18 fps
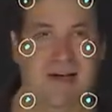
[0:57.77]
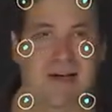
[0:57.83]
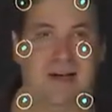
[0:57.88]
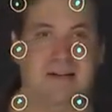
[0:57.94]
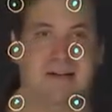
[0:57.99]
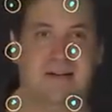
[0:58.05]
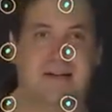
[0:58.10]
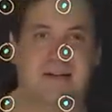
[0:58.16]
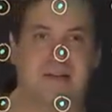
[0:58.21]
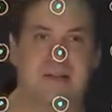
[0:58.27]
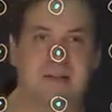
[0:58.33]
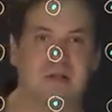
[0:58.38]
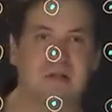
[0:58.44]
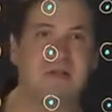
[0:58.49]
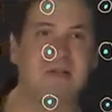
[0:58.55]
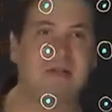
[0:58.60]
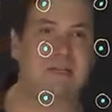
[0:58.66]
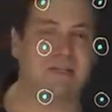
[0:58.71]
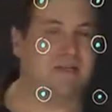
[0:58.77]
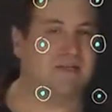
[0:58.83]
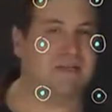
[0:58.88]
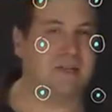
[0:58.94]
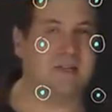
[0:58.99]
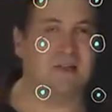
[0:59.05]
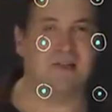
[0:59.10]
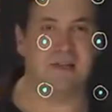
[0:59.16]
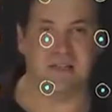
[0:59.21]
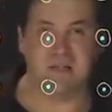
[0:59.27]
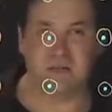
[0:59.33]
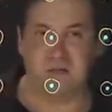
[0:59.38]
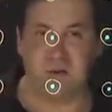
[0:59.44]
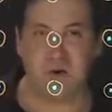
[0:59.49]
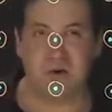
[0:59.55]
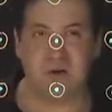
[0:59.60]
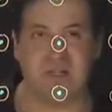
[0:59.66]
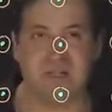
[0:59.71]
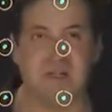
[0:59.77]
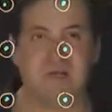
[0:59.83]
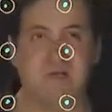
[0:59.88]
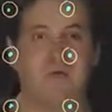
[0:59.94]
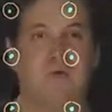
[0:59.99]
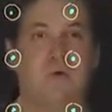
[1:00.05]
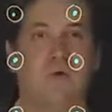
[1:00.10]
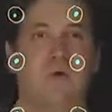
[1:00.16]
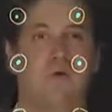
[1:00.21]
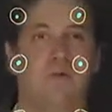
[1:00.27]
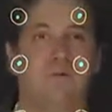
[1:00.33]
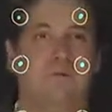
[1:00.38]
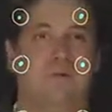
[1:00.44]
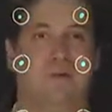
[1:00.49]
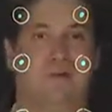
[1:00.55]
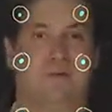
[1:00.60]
and trees in this forest form